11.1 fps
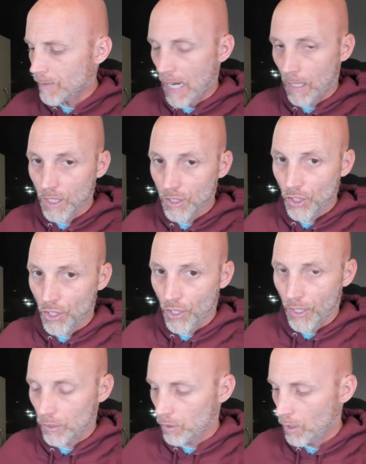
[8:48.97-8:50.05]
Now listen to
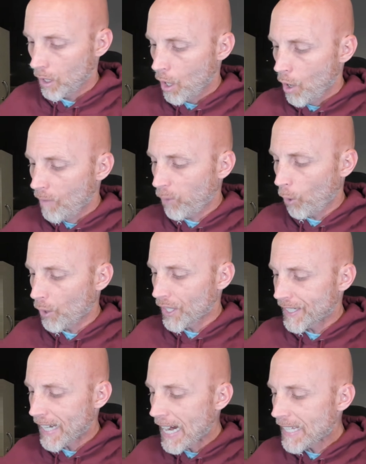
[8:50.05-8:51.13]
this. For in the
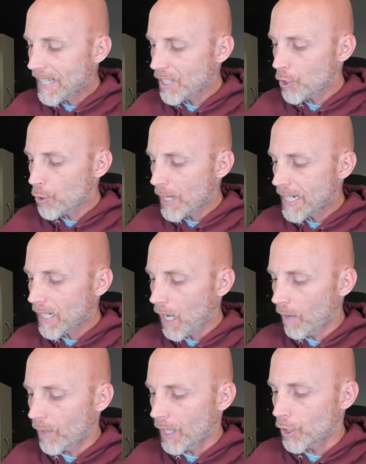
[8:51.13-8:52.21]
day that you eat
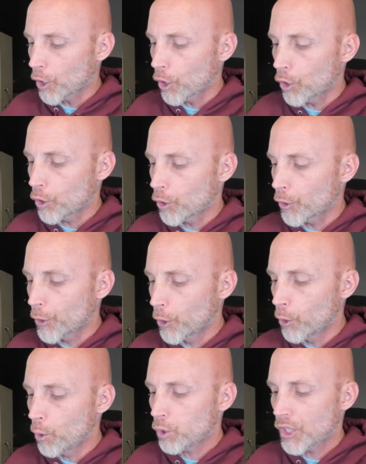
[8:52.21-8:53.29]
of it,
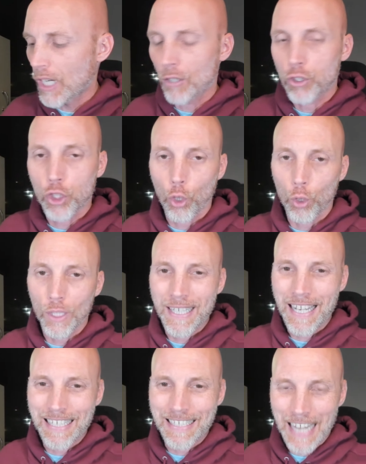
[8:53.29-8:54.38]
you shall surely
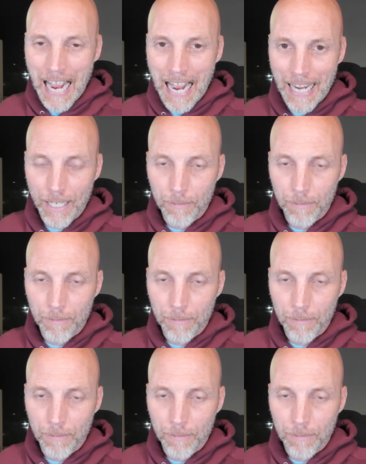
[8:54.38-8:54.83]
die.